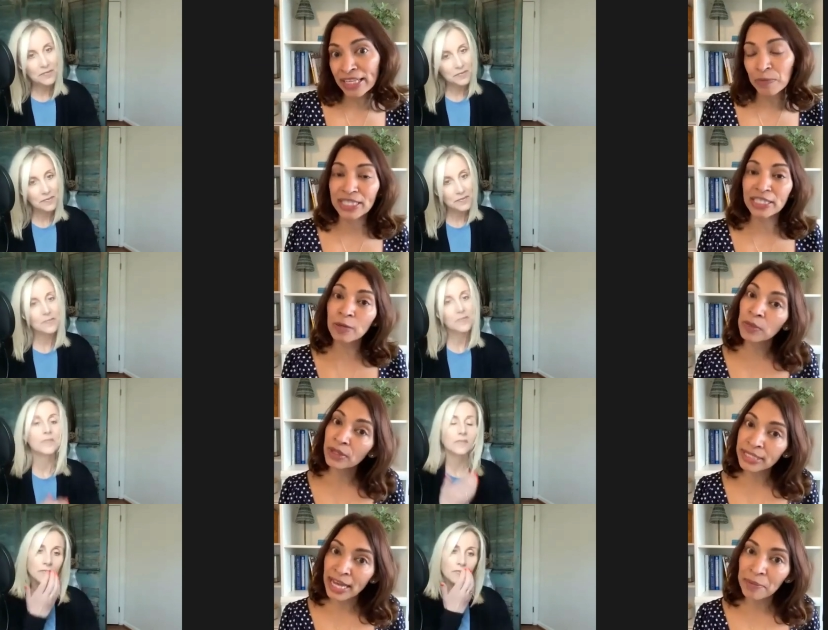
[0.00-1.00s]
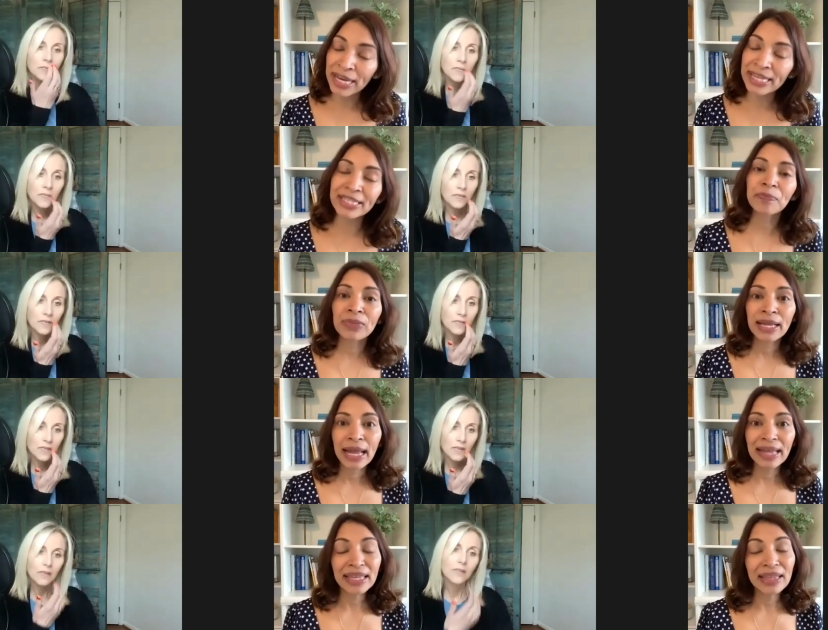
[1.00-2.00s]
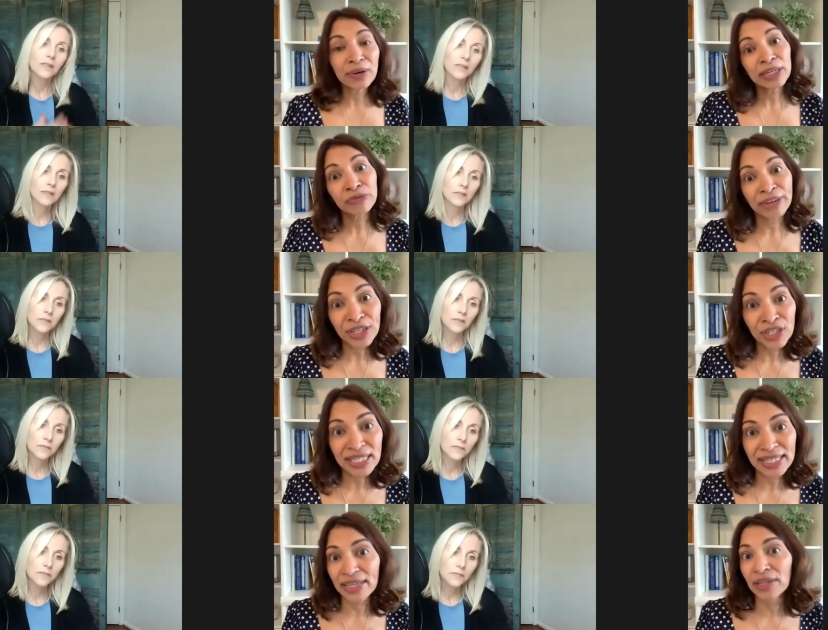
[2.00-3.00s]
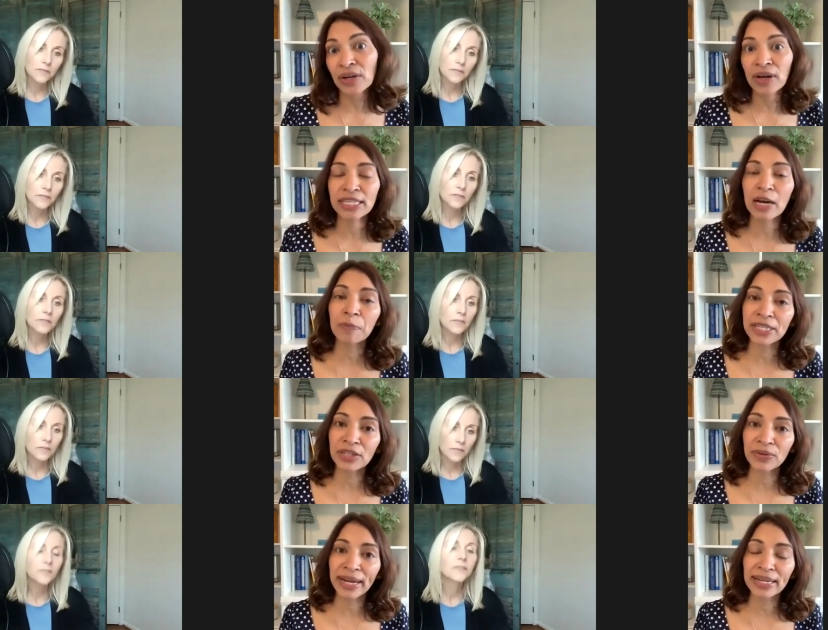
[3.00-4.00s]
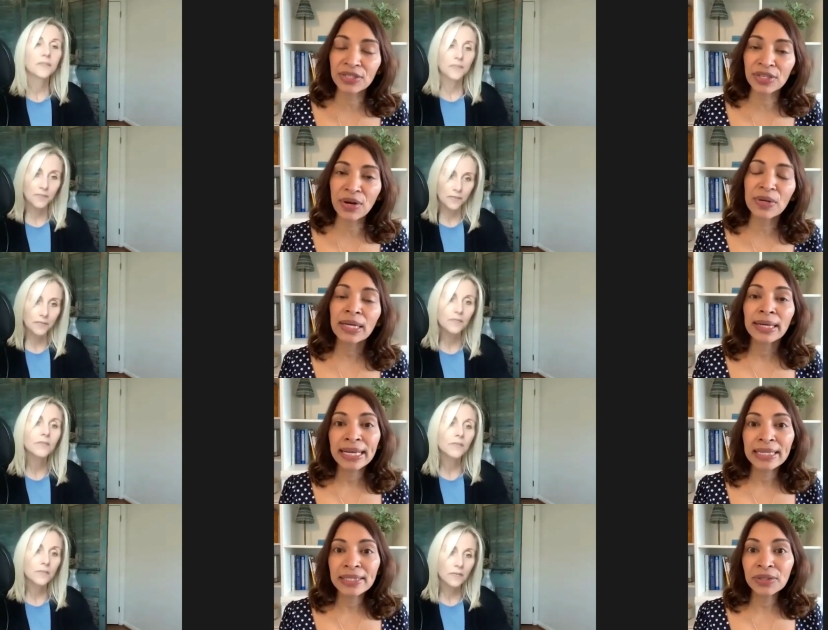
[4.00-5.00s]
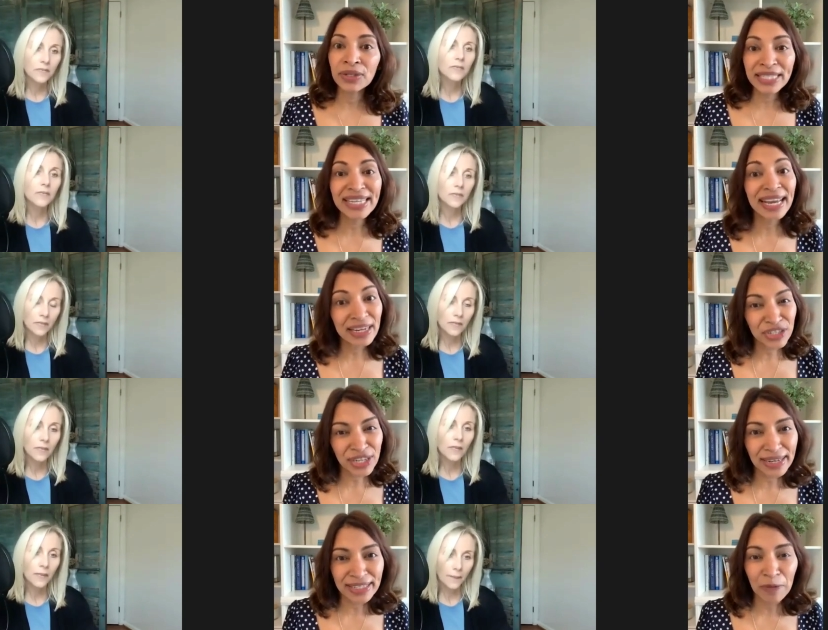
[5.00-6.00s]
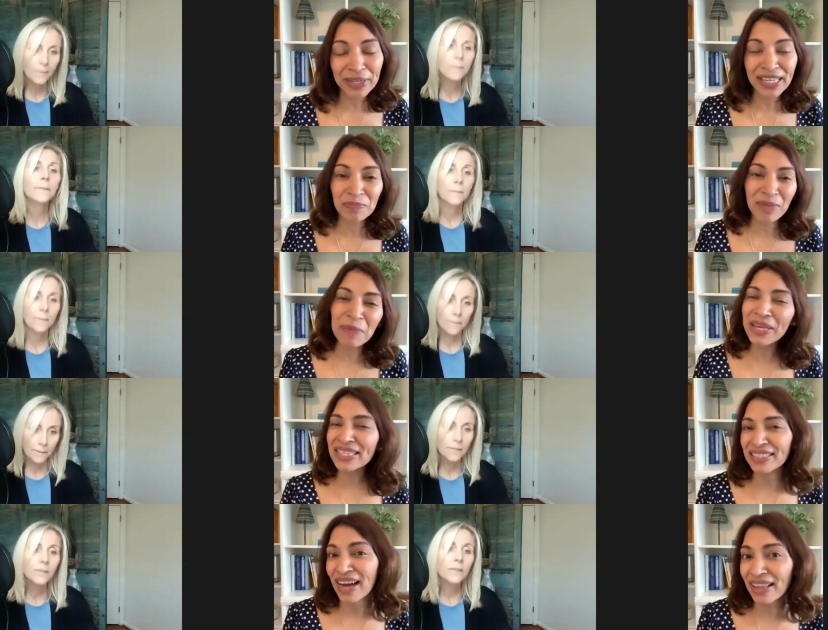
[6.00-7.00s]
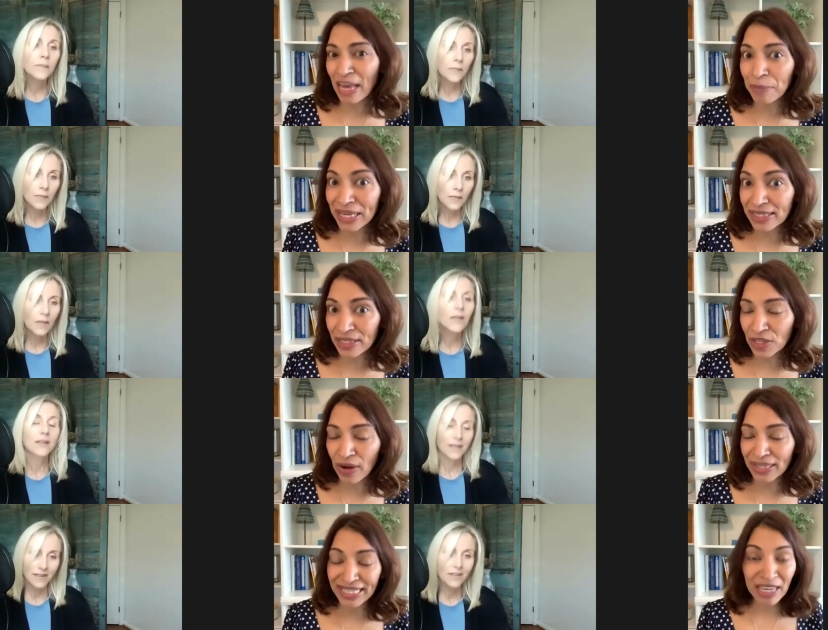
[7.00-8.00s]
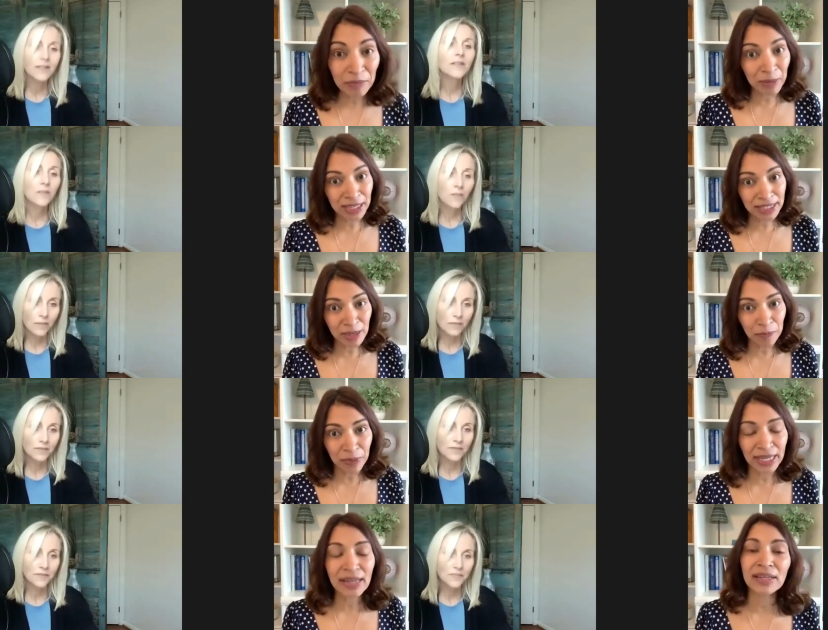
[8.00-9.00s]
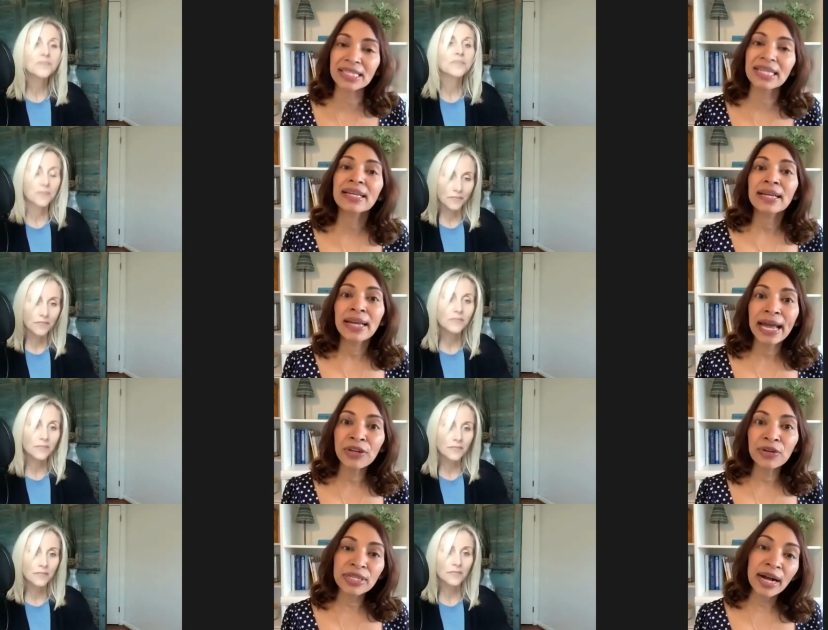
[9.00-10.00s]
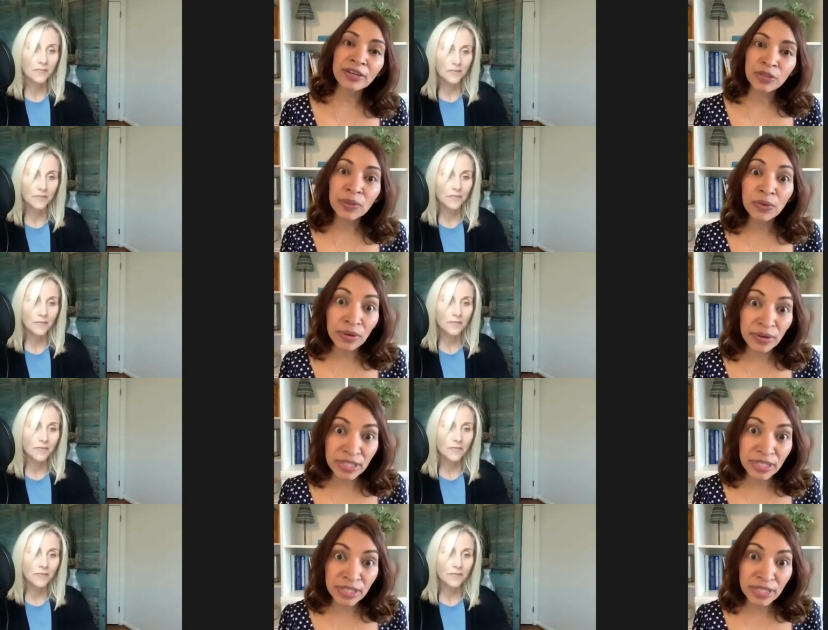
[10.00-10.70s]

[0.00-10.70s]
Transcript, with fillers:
Speaker 1: S, but similar to M S. And then there are infections that can cause optic neuritis. Mm-hmm. So it's good to get it checked out, because maybe it's not M S that's causing it. Maybe it's something else. And your doctor will order